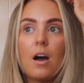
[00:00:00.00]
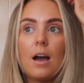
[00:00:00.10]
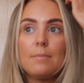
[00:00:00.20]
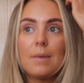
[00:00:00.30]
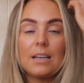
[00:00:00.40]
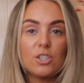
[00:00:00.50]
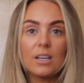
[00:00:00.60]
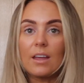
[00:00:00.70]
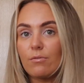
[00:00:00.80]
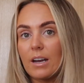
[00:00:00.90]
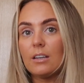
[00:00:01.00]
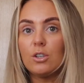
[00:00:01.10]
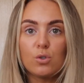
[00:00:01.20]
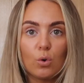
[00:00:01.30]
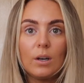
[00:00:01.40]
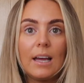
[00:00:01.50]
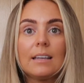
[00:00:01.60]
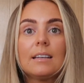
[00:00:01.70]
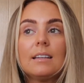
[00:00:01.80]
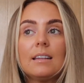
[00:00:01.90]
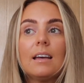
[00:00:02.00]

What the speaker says: I managed to get the regular short length